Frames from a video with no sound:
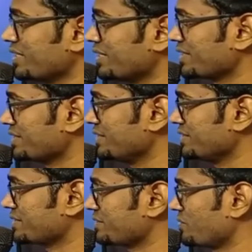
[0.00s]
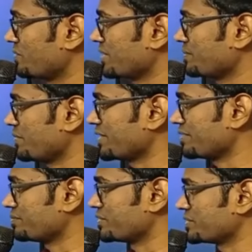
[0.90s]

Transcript: like integers and floating point numbers,